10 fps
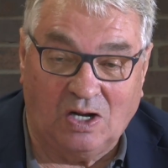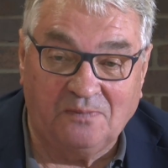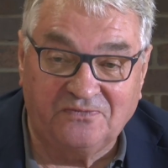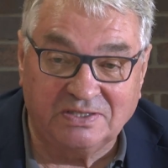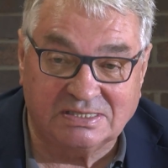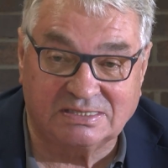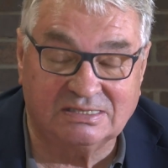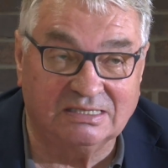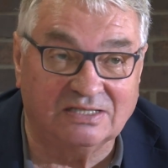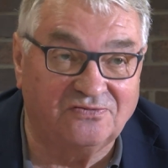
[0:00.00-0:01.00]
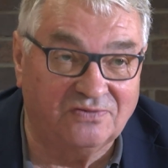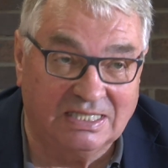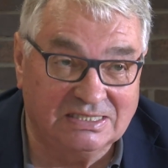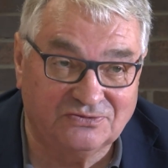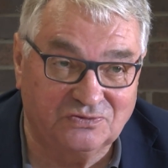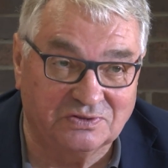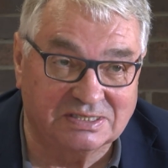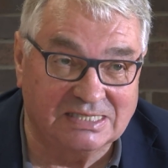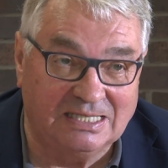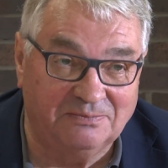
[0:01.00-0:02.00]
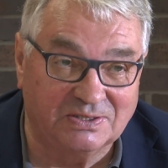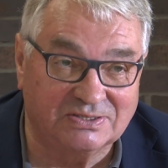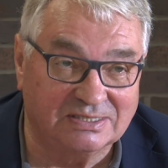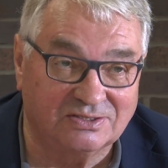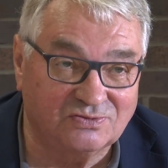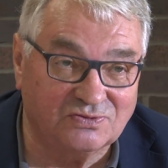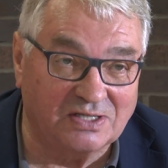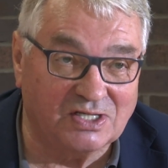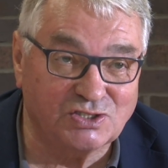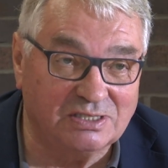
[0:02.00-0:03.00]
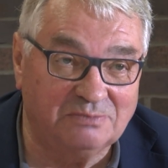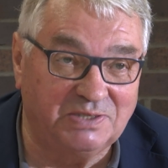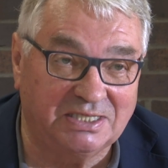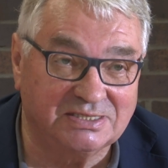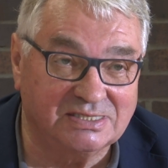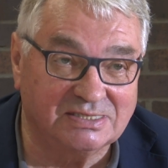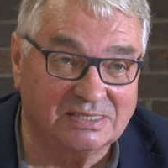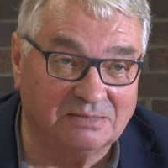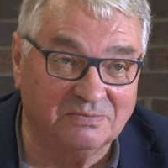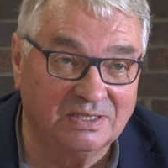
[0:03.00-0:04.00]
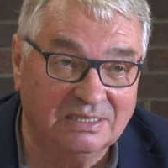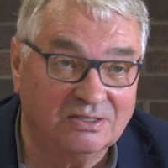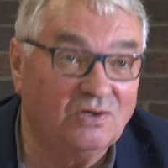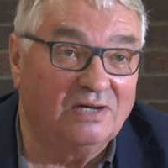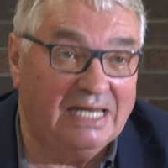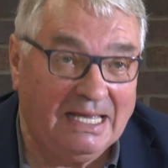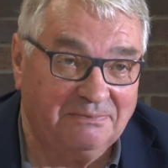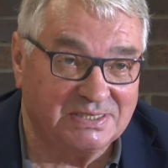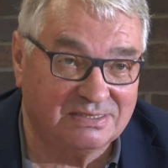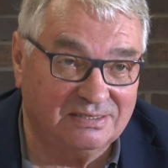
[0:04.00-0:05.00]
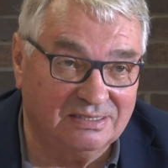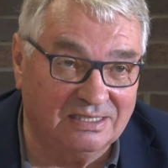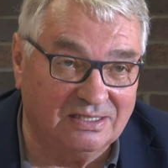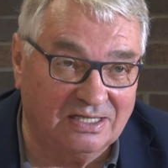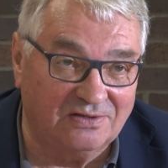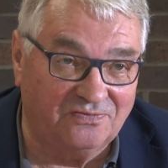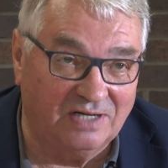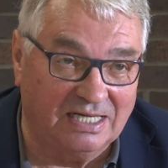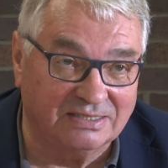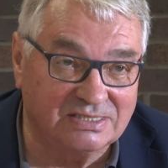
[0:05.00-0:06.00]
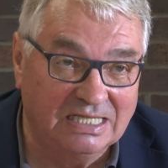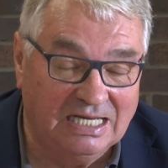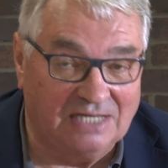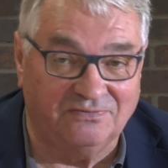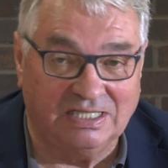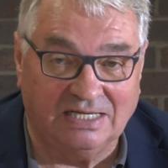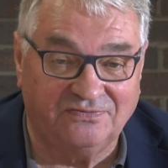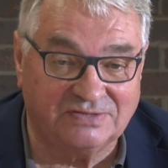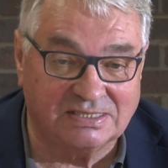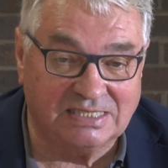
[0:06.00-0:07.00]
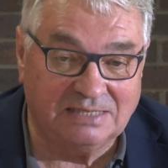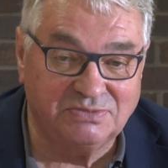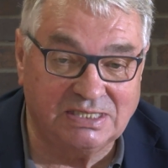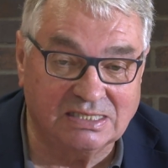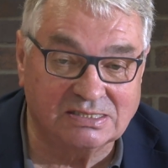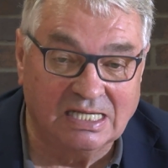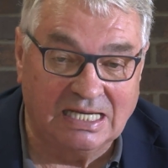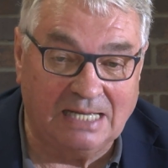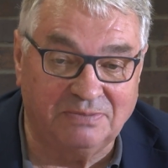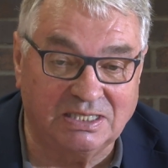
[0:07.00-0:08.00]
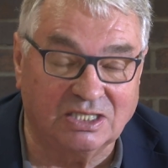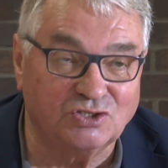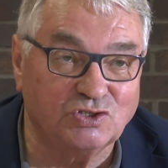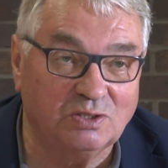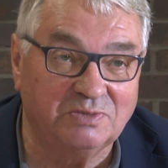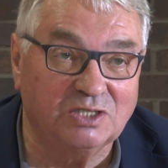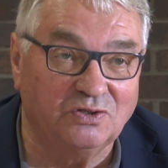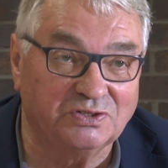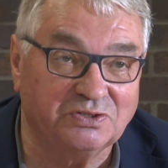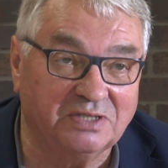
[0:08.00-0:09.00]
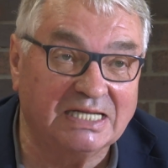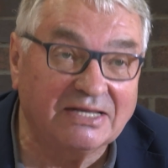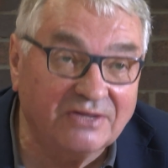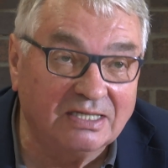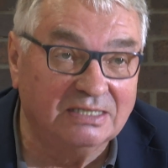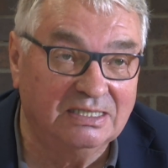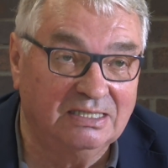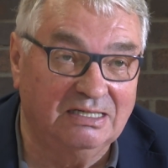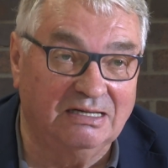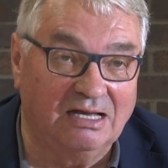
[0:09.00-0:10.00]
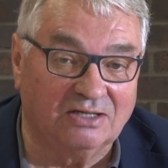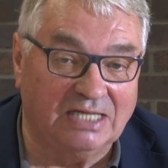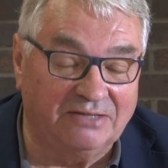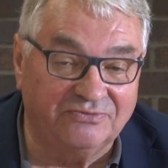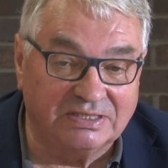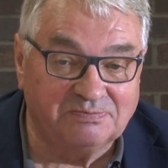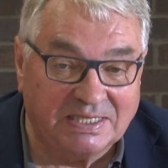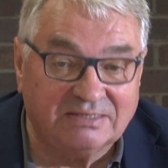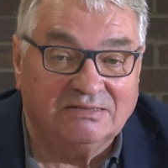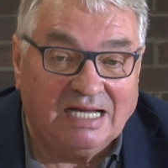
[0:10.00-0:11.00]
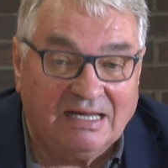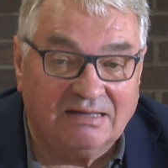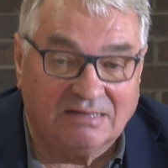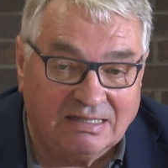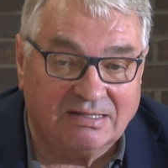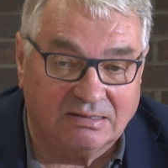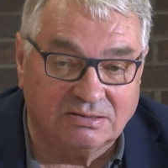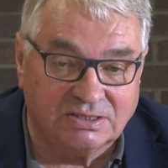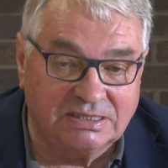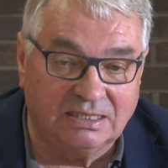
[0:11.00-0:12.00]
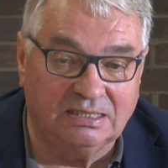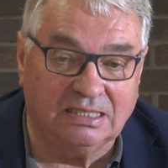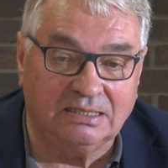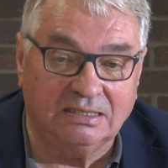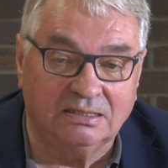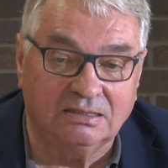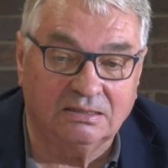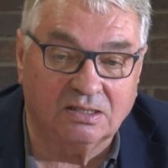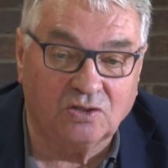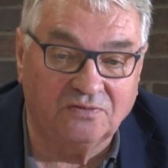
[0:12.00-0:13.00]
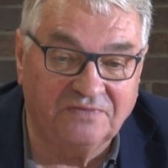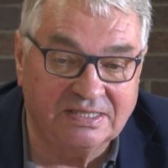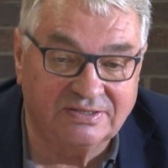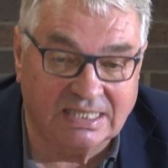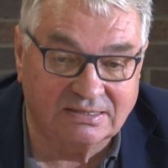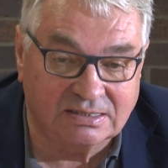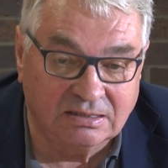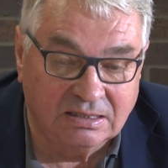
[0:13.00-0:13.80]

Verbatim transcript: obvious in France, for example. The traditional party system collapsed in, in France. And we have the same things happening in Germany, also in other Uh, countries, but I, I still uh, convinced that